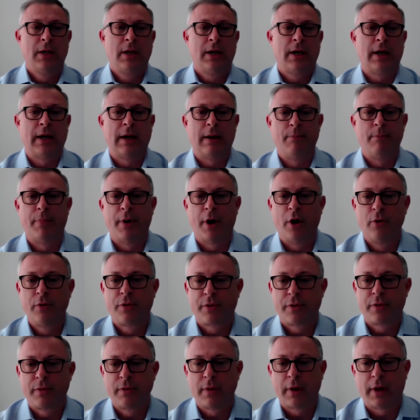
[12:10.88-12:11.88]
uh, both
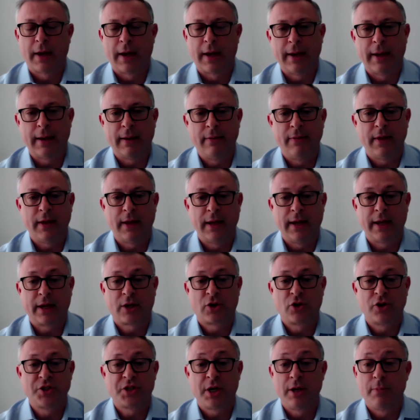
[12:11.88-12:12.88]
uh, in the
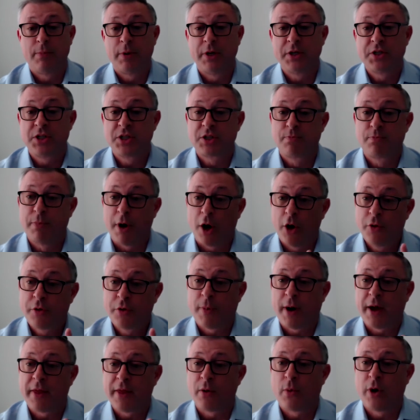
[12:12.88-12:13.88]
electricity business both
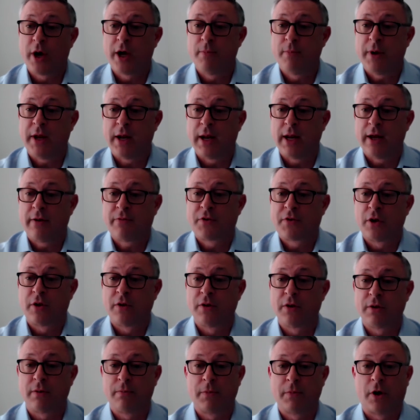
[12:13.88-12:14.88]
by the way had been left on
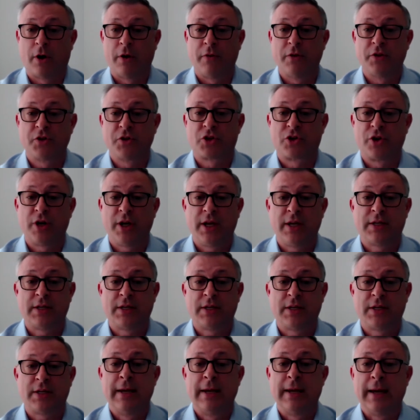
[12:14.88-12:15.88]
the on the street
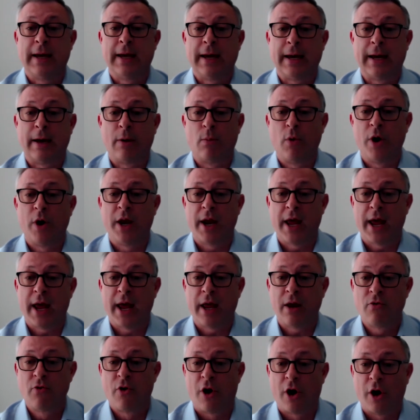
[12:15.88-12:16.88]
uh, when
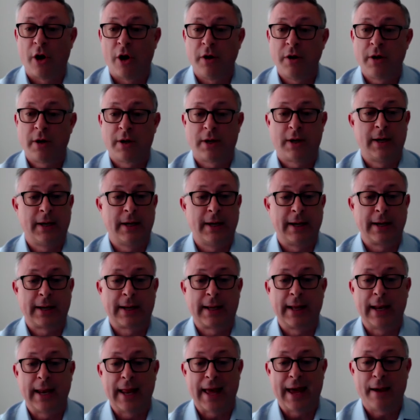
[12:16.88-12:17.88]
enron uh,
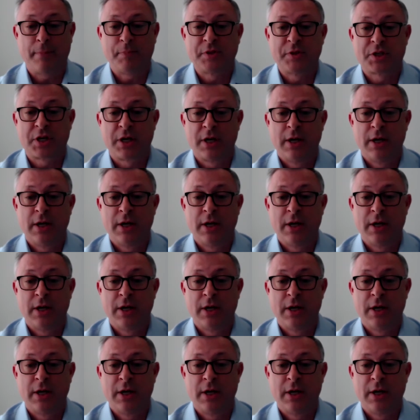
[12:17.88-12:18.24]
collapsed